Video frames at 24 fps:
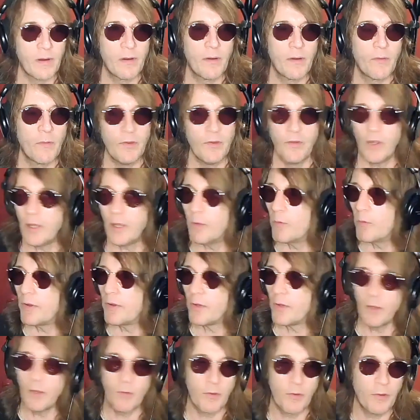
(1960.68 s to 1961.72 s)

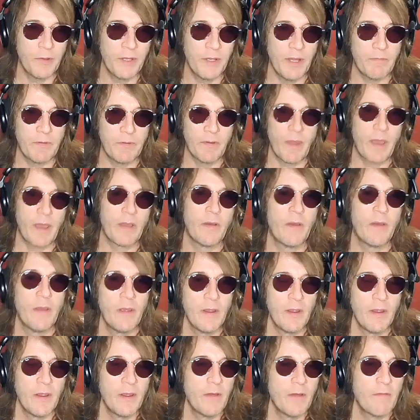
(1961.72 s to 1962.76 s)
you couldn't even
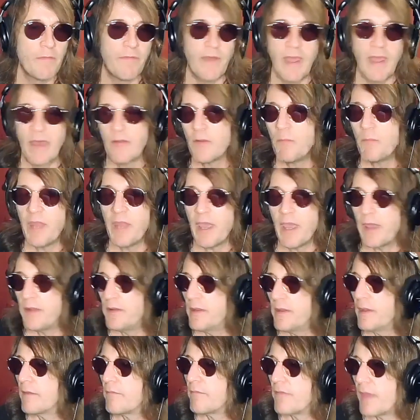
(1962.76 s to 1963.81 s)
fathom the
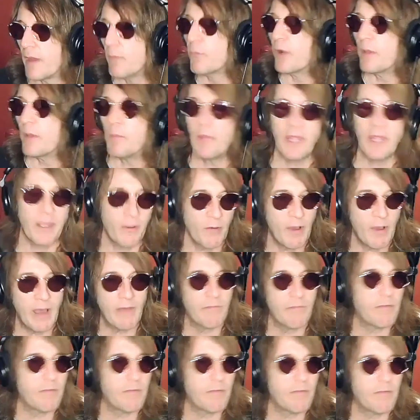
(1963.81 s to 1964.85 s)
idea of them ripping you
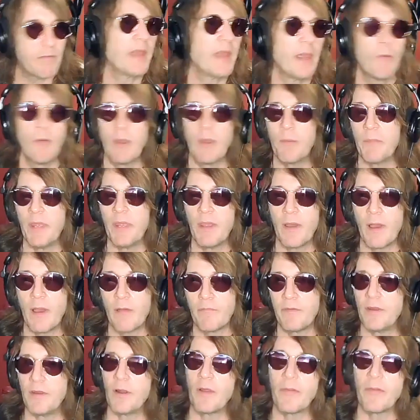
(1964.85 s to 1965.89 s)
off. Why would they rip me off?
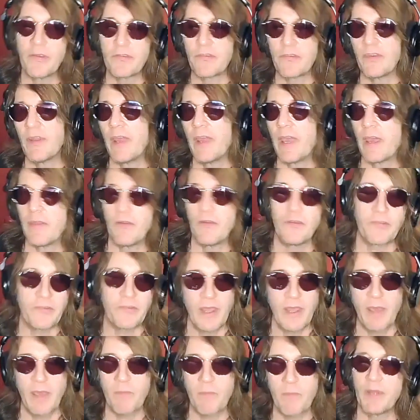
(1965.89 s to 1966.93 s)
This and that and this
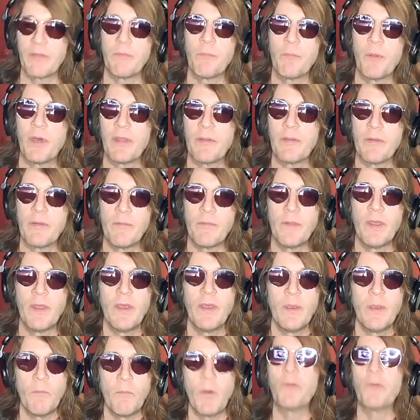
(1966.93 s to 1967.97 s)
and that. But
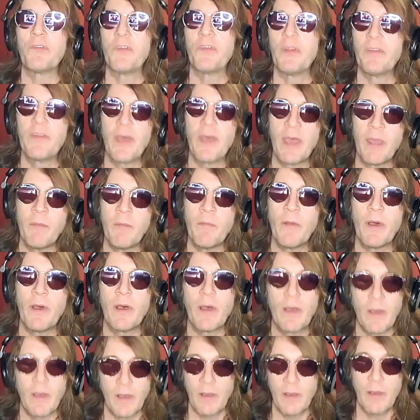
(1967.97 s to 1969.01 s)
most of the time,
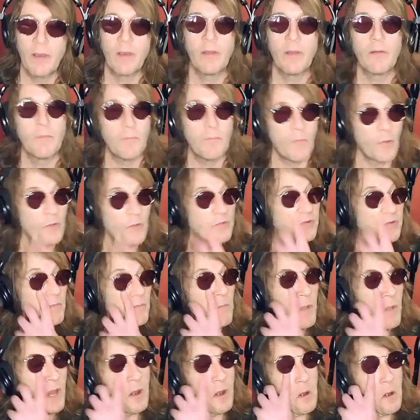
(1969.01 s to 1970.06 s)
most of
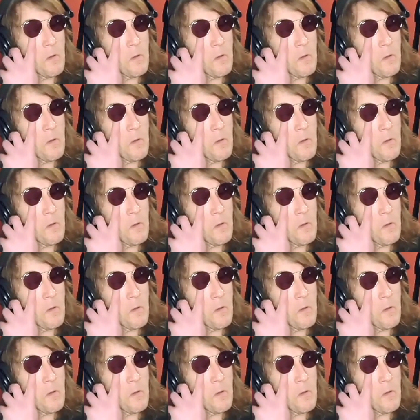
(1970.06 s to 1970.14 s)
them are.